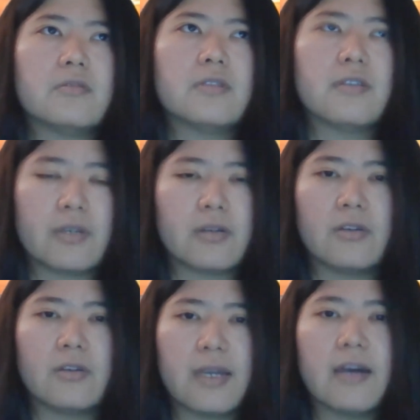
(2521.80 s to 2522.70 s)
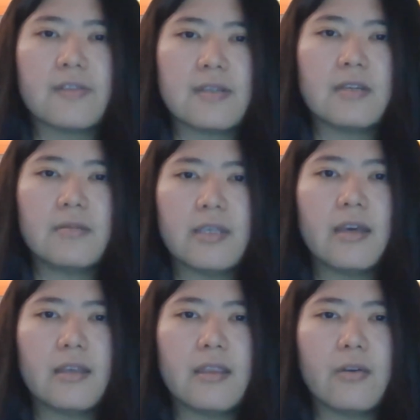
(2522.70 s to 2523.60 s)
difficult, I'll say.
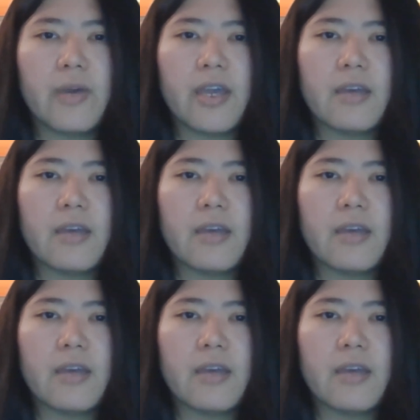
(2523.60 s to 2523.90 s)
Yeah, in a way,